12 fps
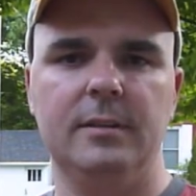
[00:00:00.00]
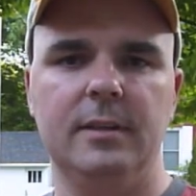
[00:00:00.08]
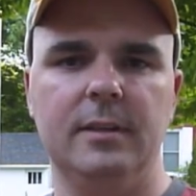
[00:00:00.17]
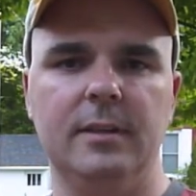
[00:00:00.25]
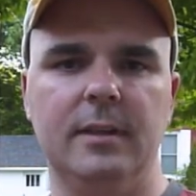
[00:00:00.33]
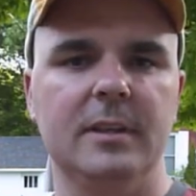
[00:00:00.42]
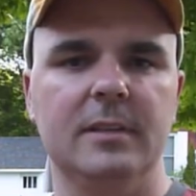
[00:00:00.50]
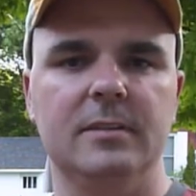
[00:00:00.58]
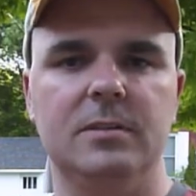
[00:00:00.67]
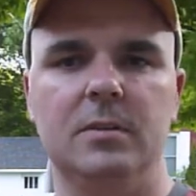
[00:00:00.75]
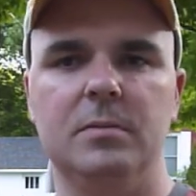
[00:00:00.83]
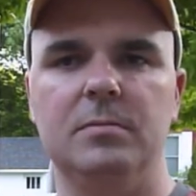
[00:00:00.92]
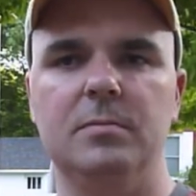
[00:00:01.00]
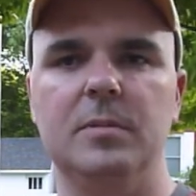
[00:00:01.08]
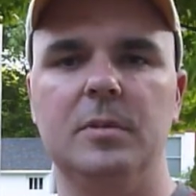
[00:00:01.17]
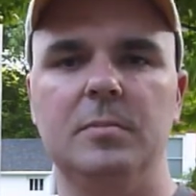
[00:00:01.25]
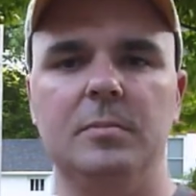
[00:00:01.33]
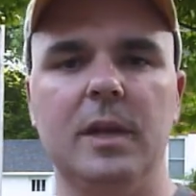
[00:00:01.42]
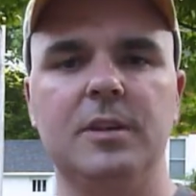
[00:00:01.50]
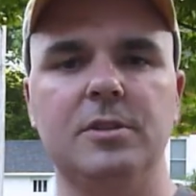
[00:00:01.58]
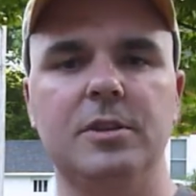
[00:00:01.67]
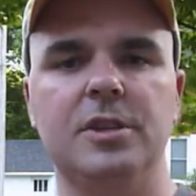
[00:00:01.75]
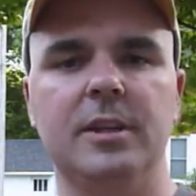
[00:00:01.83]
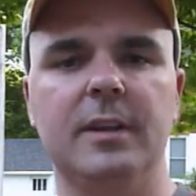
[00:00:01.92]
And so make sure
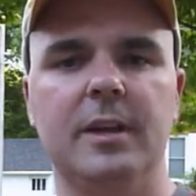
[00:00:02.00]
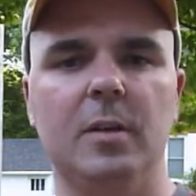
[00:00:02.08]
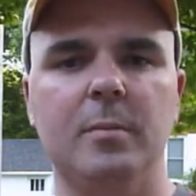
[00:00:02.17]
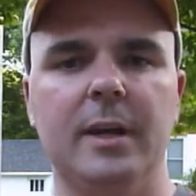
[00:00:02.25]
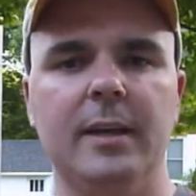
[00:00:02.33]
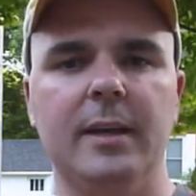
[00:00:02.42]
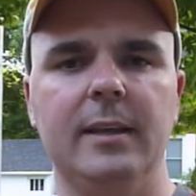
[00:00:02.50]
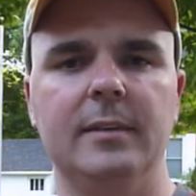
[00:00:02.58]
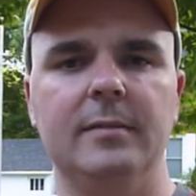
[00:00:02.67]
you check that out Monday,